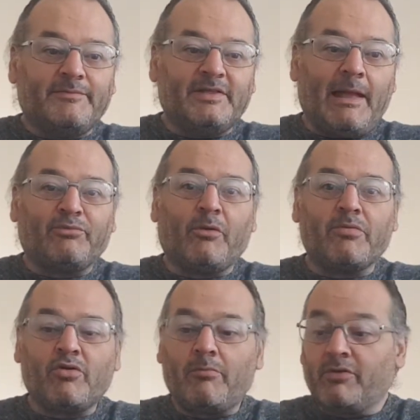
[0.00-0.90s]

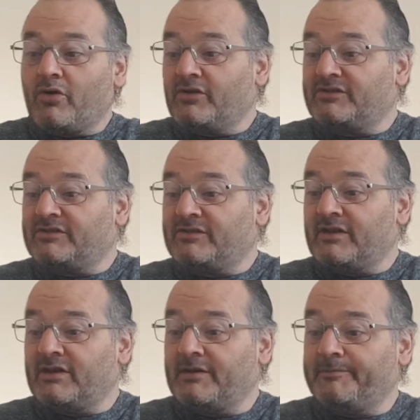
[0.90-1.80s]
Laptop's on because
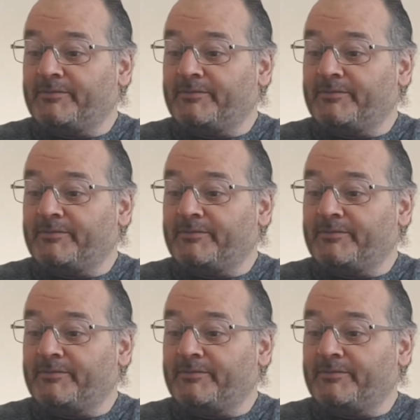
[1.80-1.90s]
I'm